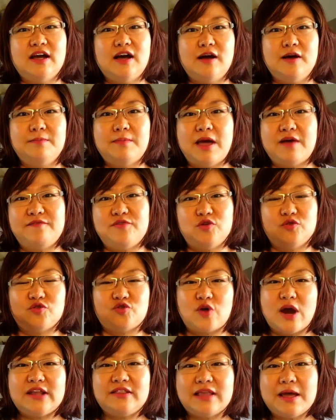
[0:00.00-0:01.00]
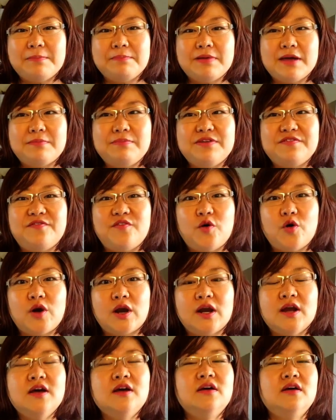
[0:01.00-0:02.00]
Have you tried tempeh
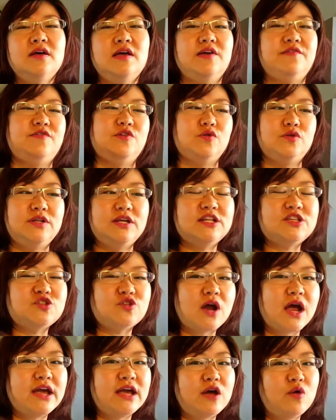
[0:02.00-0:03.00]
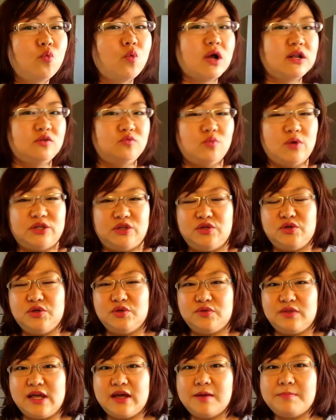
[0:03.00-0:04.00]
before? If you did try it, what do you
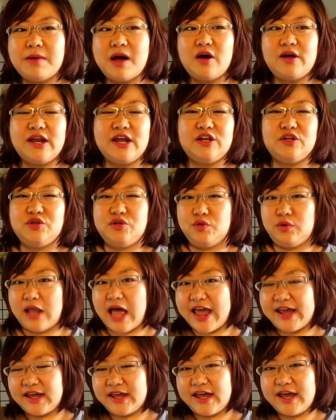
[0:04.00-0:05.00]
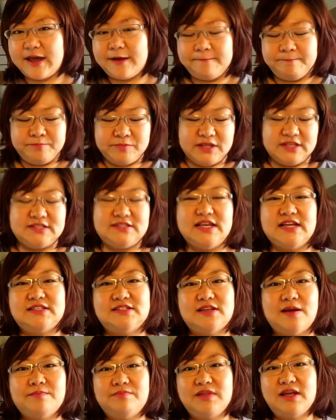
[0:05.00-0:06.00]
think about it? Do you like it? Is that
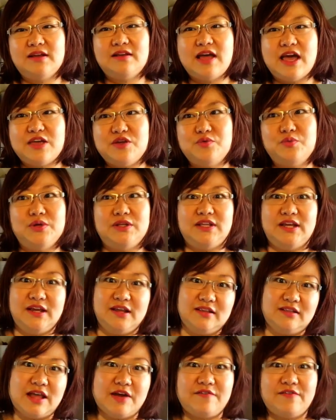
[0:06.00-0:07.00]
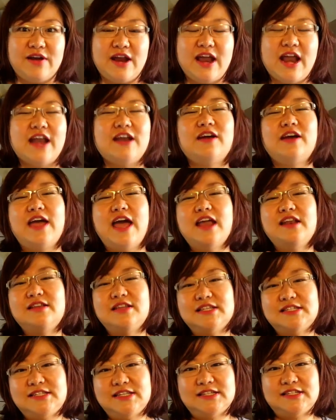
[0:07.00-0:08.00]
something that you would eat every day? And again,
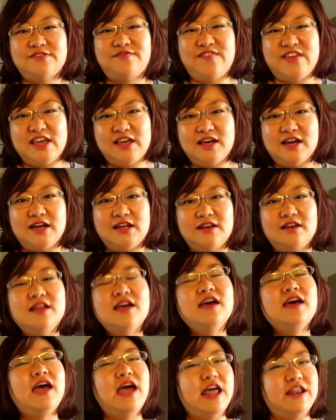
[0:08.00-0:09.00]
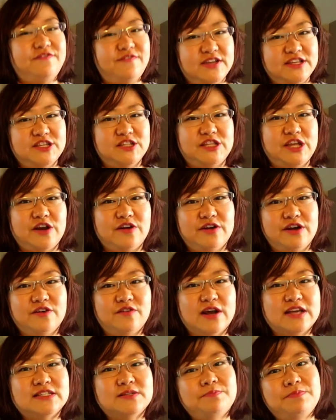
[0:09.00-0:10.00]
this is vegan and vegetarian
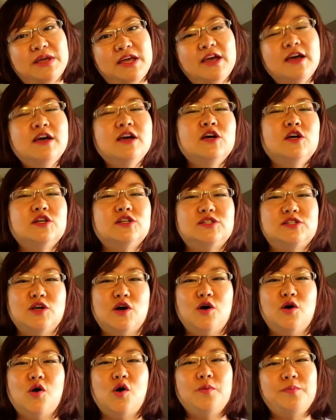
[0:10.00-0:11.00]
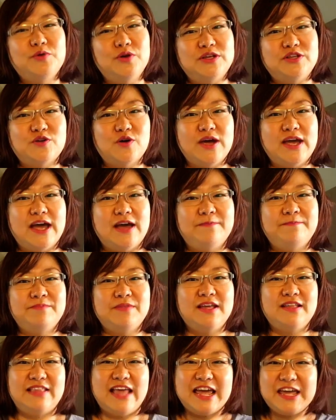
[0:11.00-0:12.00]
recipe, so hope you enjoy it.
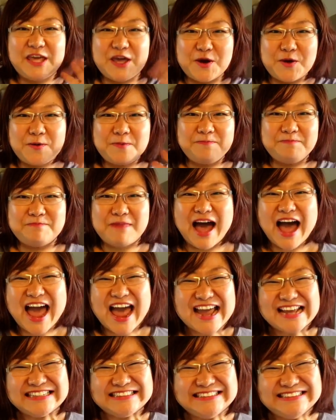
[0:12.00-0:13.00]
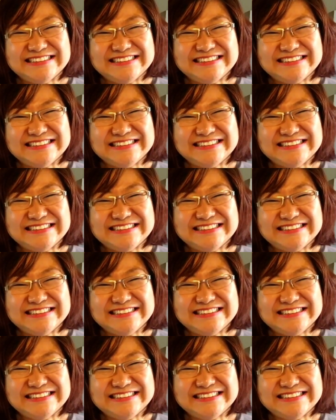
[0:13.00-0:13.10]
Thank you. Bye.